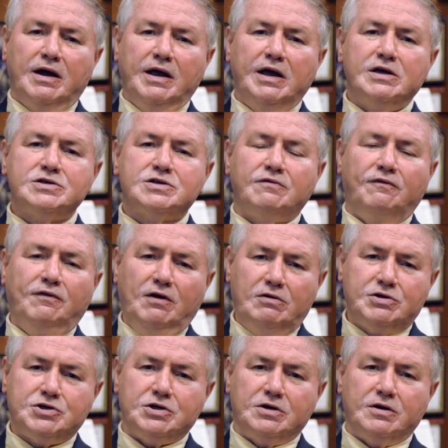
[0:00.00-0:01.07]
is the
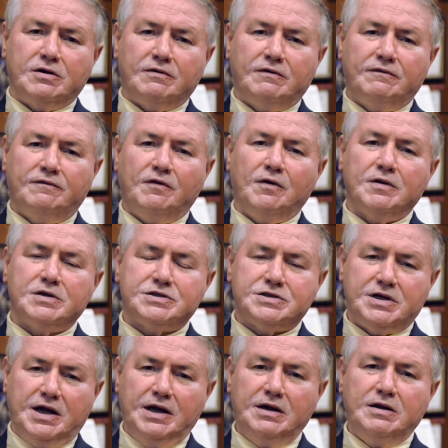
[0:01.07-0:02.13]
future for the
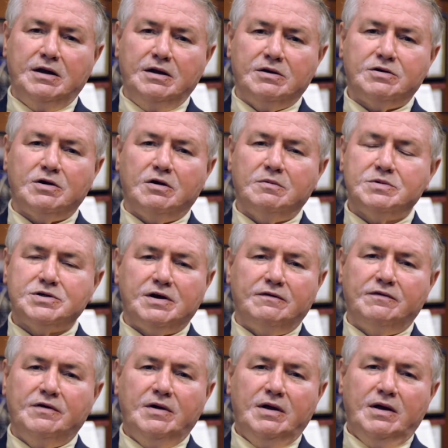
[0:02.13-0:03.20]
state in terms
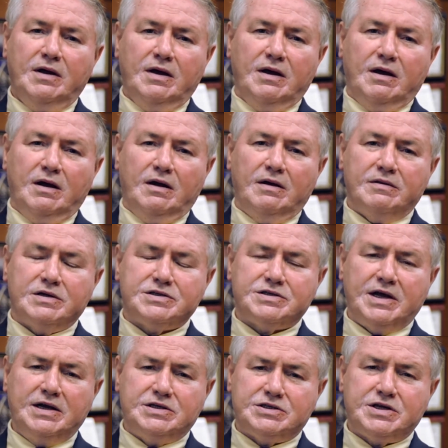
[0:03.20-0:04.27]
of the
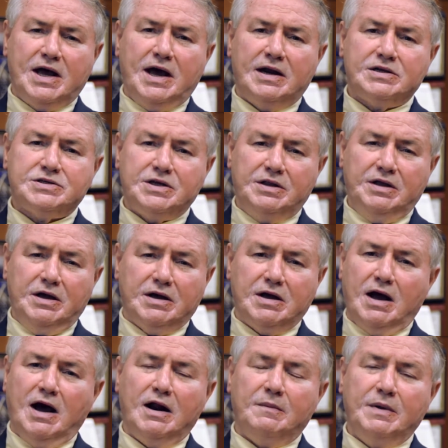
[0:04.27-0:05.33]
state status and the
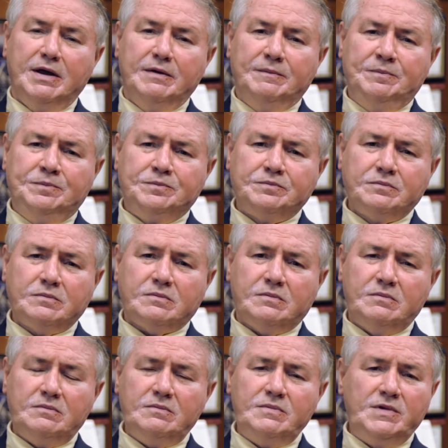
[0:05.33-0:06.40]
economy.
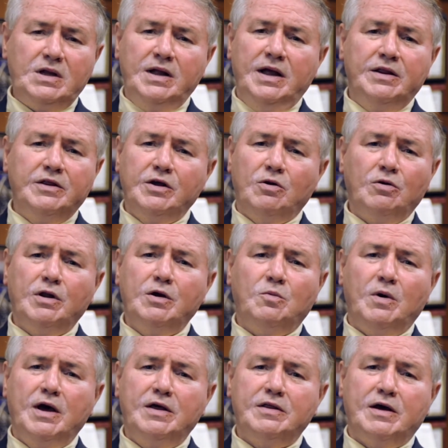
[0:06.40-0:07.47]
And the only
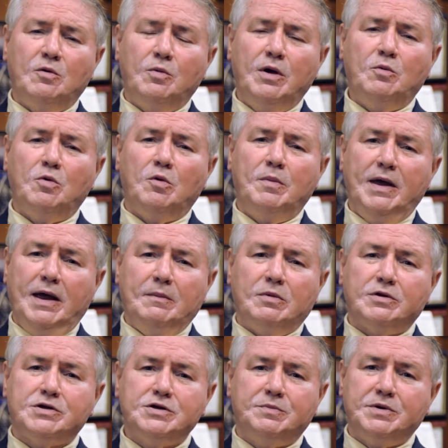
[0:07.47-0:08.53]
way that we will be
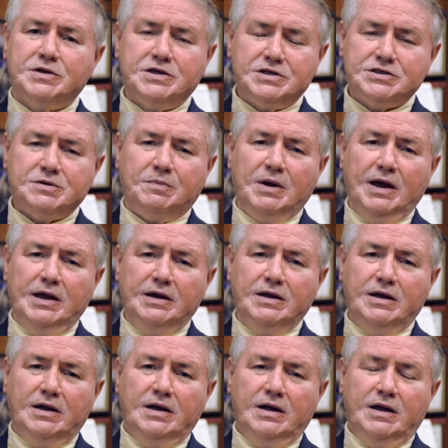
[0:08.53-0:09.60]
able to participate
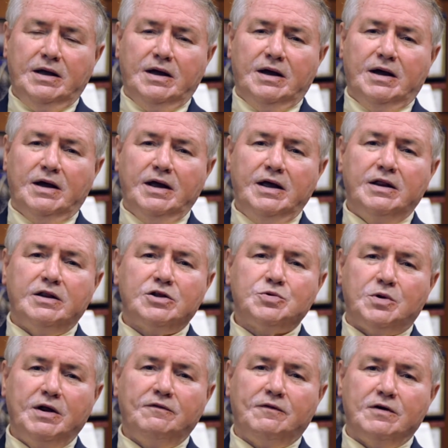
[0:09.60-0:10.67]
in the
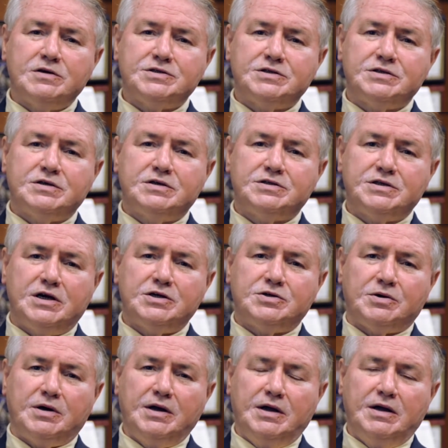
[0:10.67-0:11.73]
21st
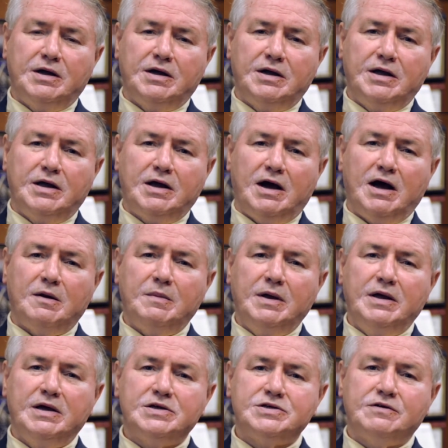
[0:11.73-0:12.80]
century
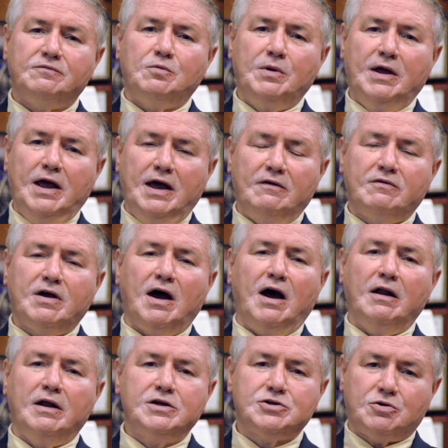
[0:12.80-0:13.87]
economy is if we have
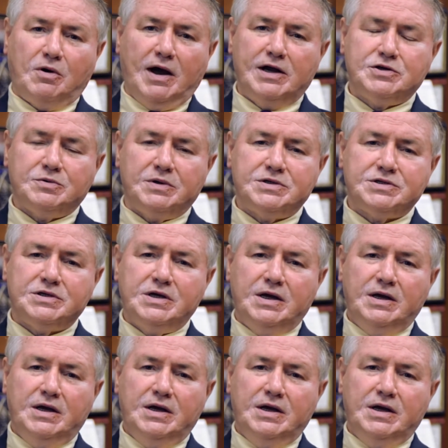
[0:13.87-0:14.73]
college graduates,